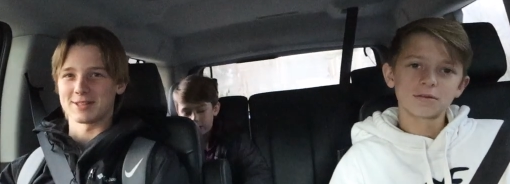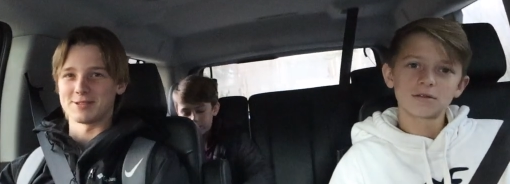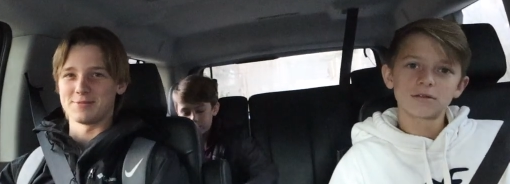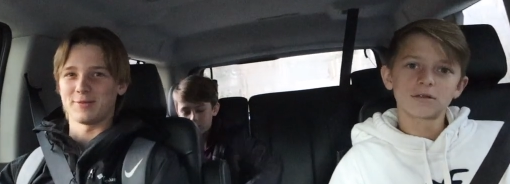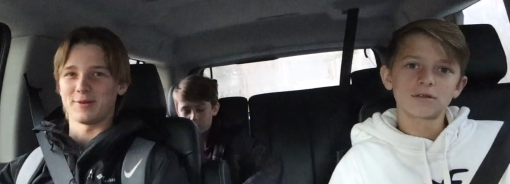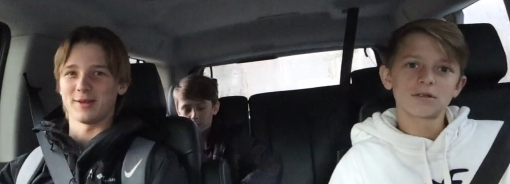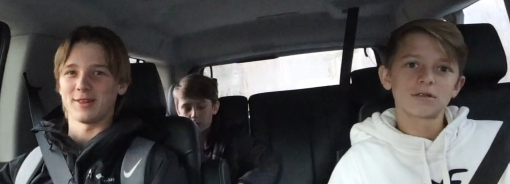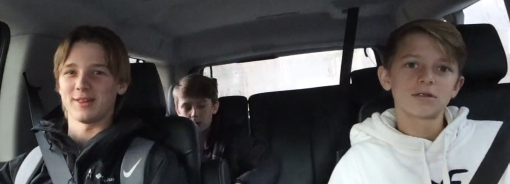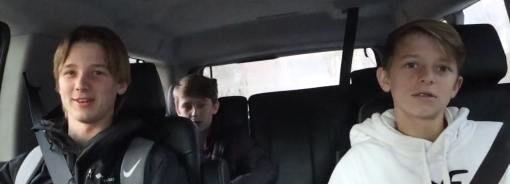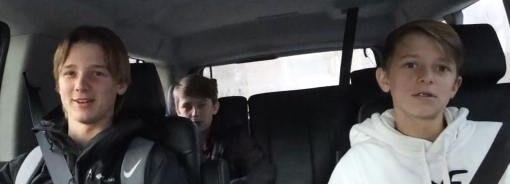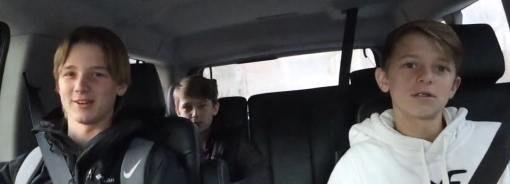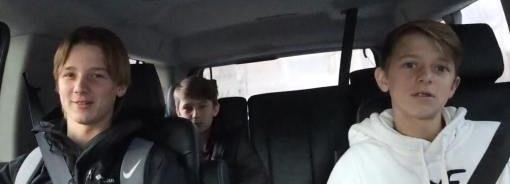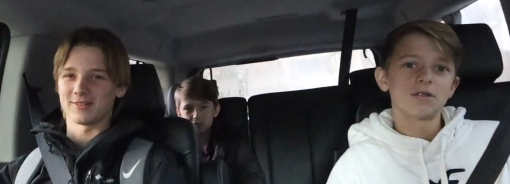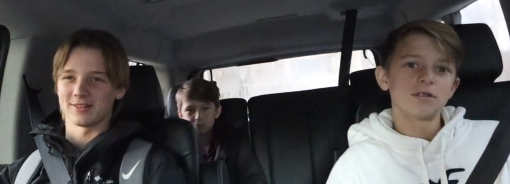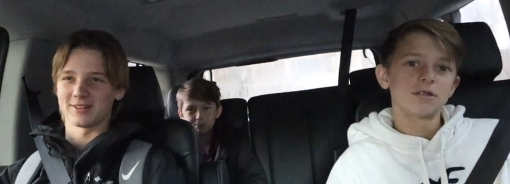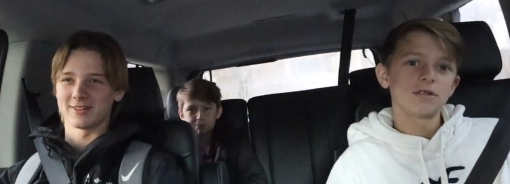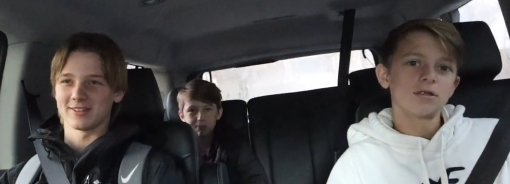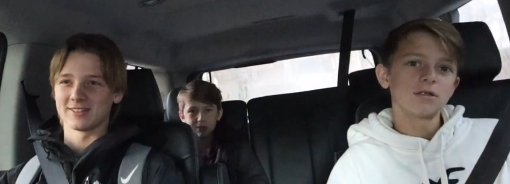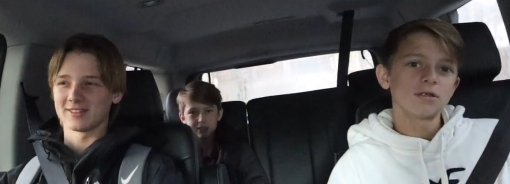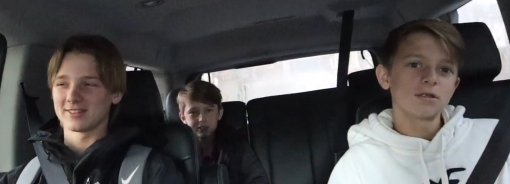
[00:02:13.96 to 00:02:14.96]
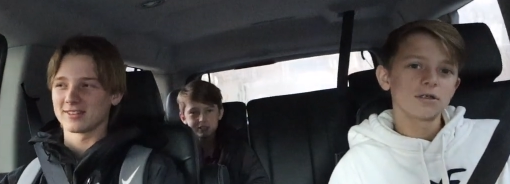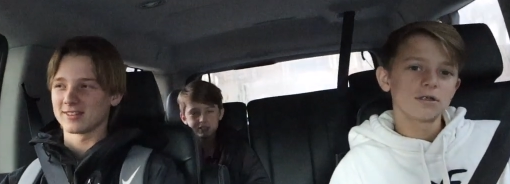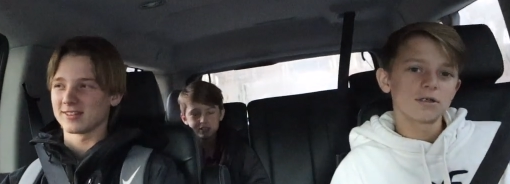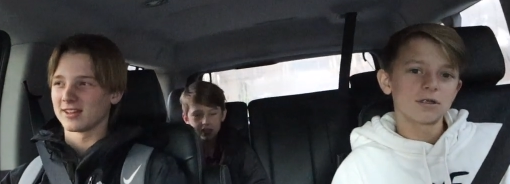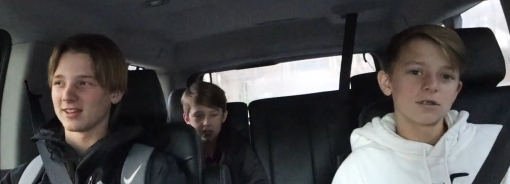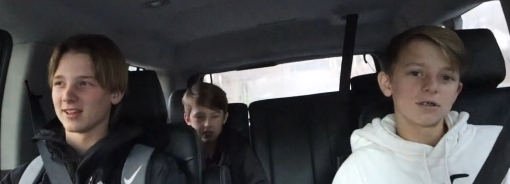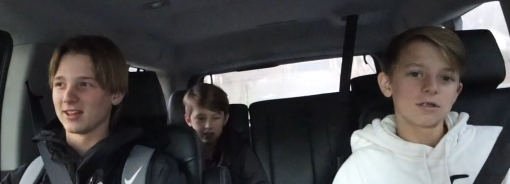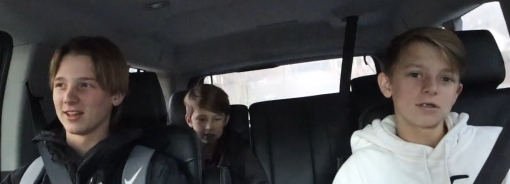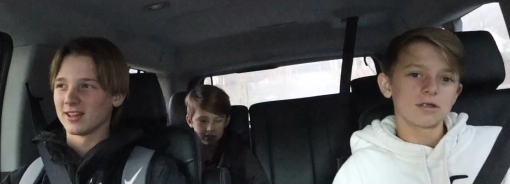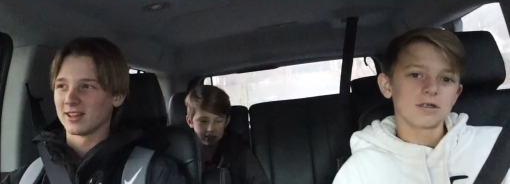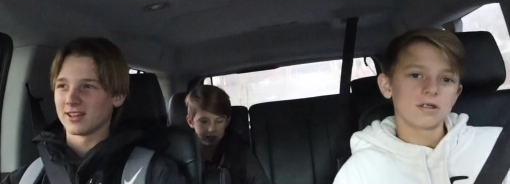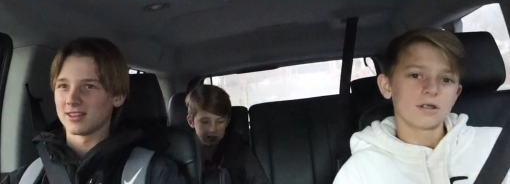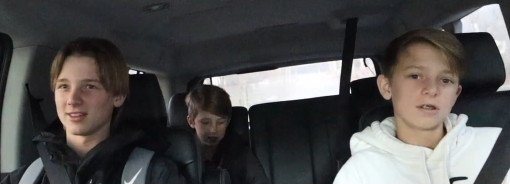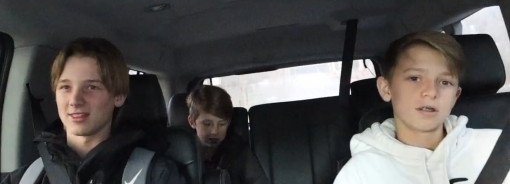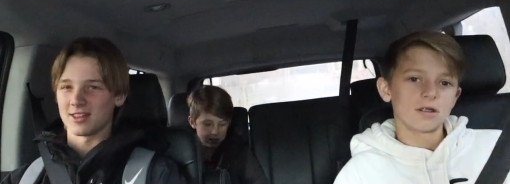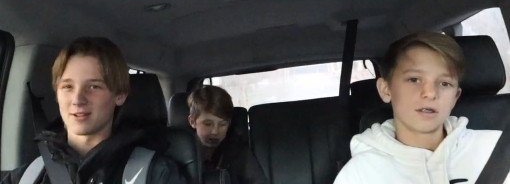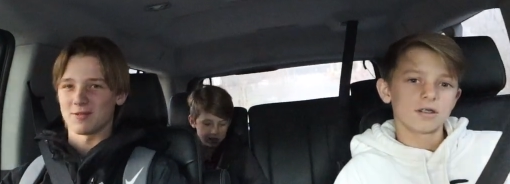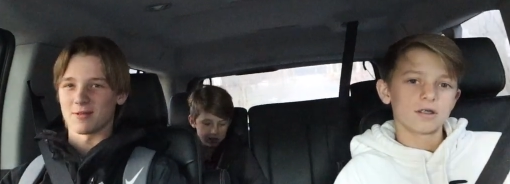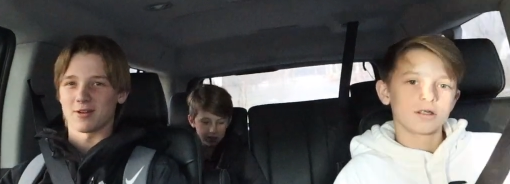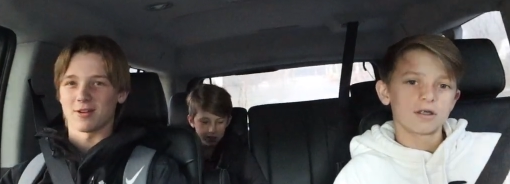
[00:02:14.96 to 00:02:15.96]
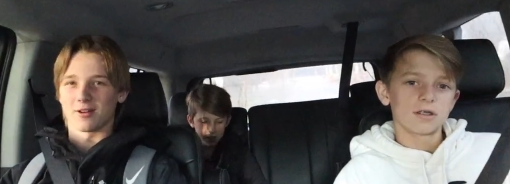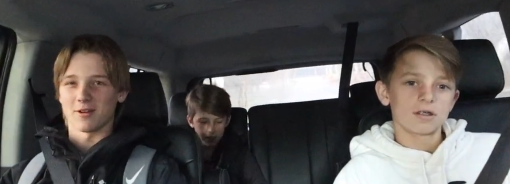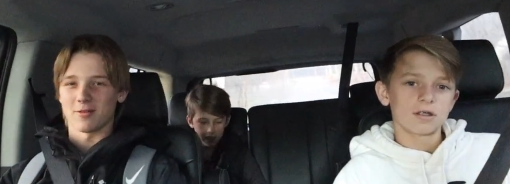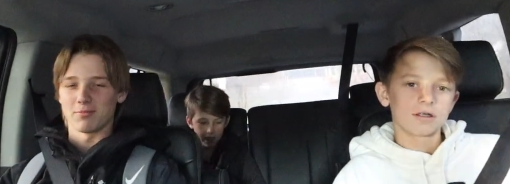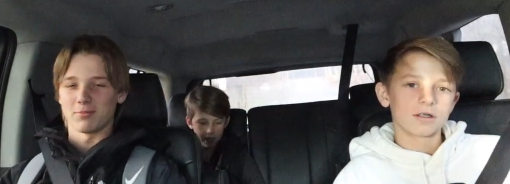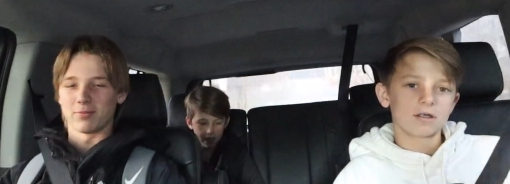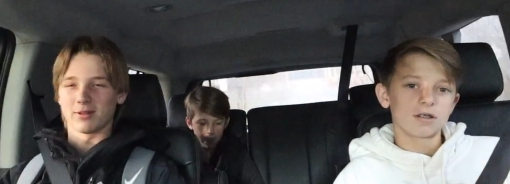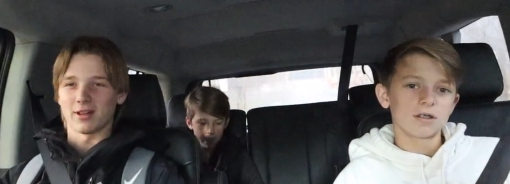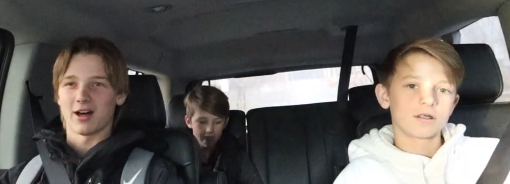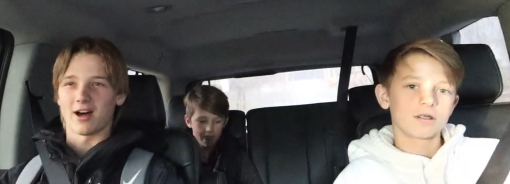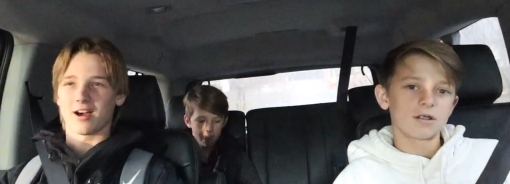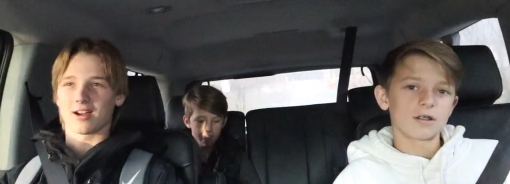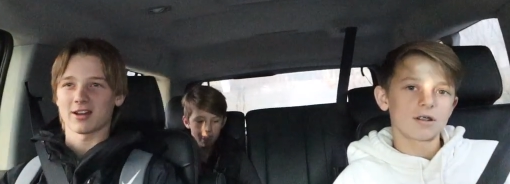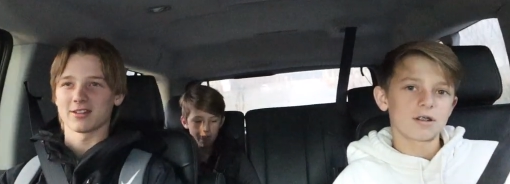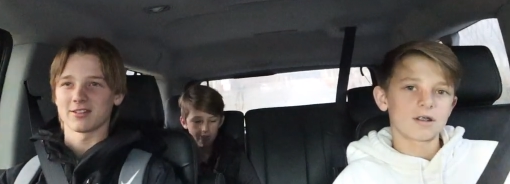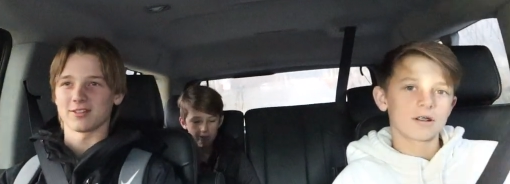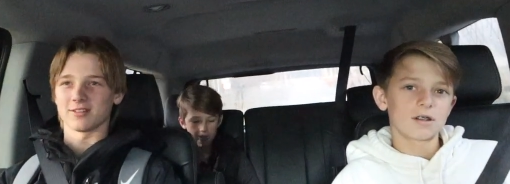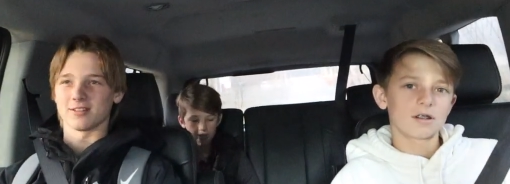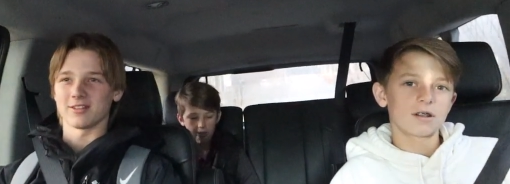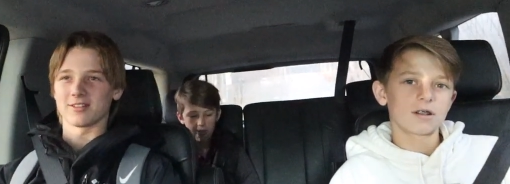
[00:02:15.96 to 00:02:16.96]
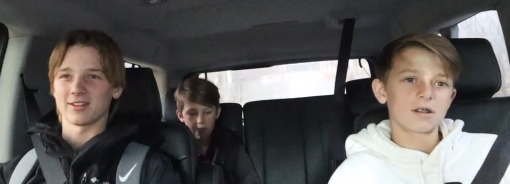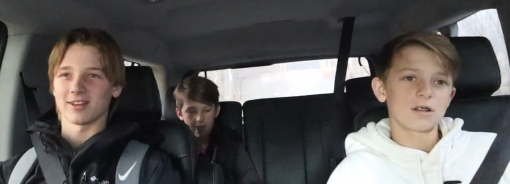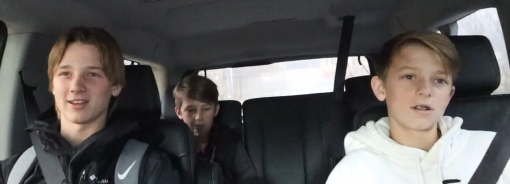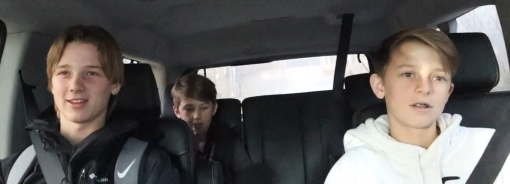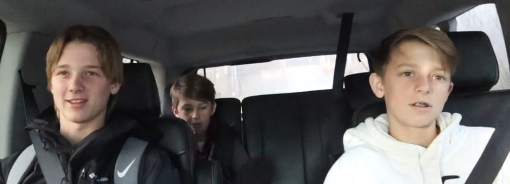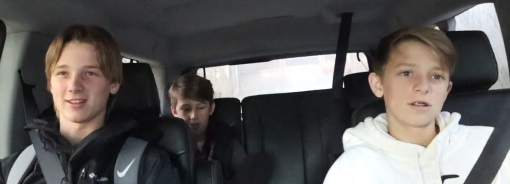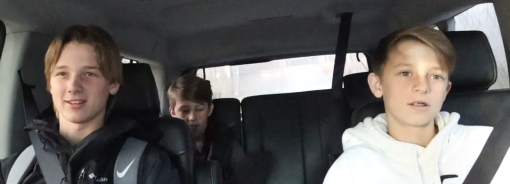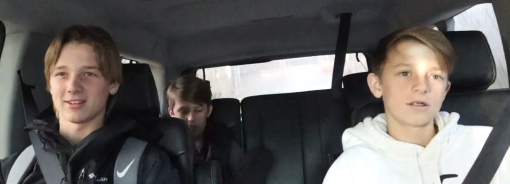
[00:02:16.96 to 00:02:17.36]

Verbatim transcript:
Speaker 1: completely different. They run it on block, so it's like